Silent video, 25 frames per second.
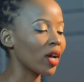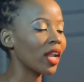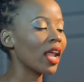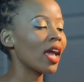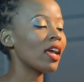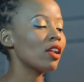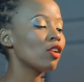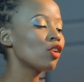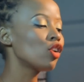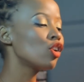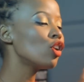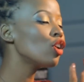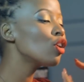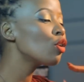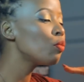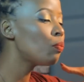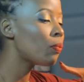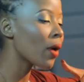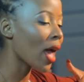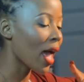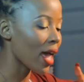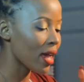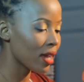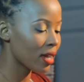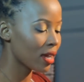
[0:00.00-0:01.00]
when I look
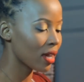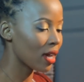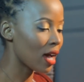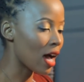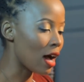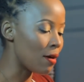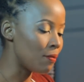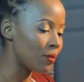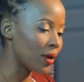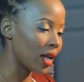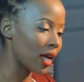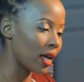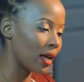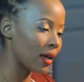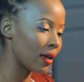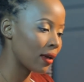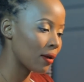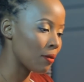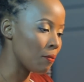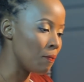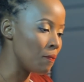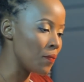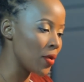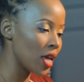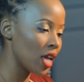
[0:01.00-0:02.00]
back, I'm
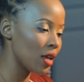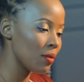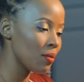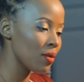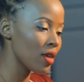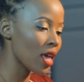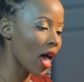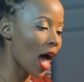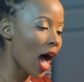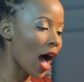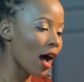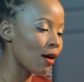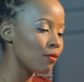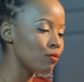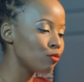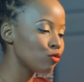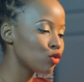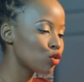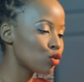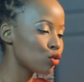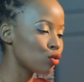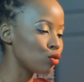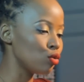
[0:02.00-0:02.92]
like, maybe I'm